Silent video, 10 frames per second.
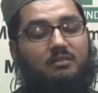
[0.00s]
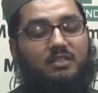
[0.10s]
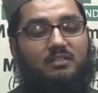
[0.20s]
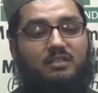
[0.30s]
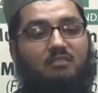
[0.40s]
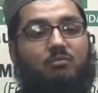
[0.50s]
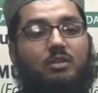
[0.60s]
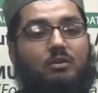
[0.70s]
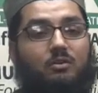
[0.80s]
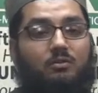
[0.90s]
just leave
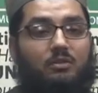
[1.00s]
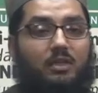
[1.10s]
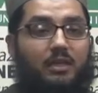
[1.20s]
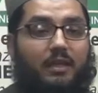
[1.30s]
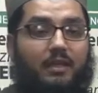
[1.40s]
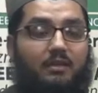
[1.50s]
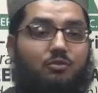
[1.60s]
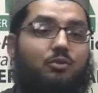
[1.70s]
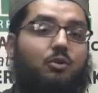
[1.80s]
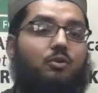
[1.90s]
me alone
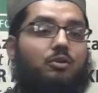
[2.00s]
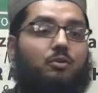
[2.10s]
and you go